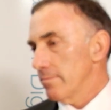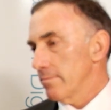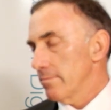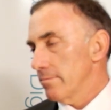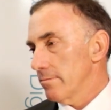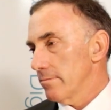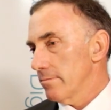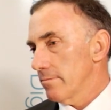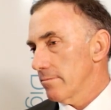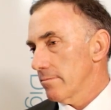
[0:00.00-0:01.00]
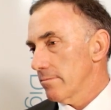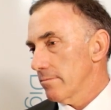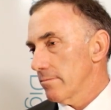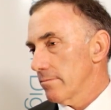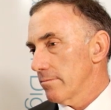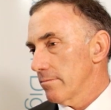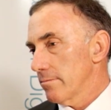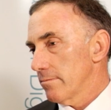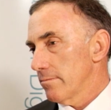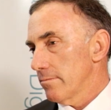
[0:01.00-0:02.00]

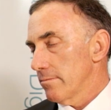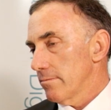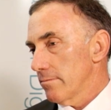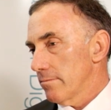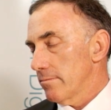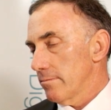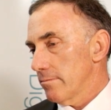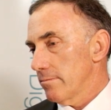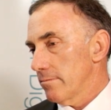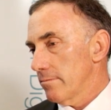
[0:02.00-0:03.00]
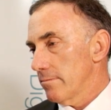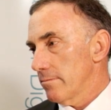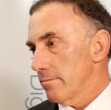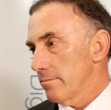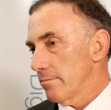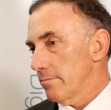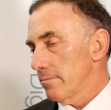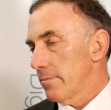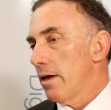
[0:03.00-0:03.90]
This person isn't speaking.